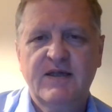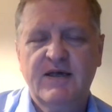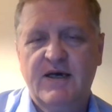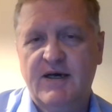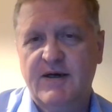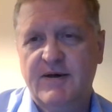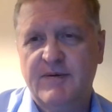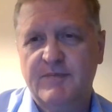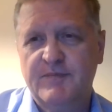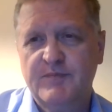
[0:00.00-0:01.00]

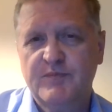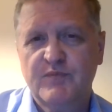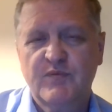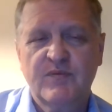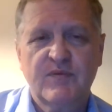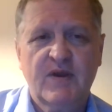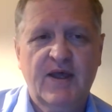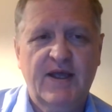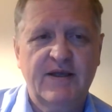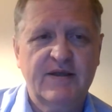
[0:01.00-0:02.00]

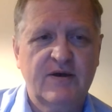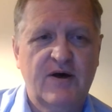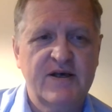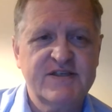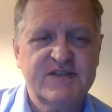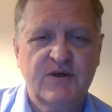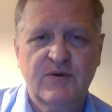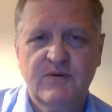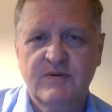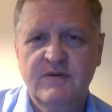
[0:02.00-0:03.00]
And
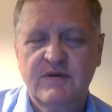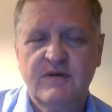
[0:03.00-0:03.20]
also,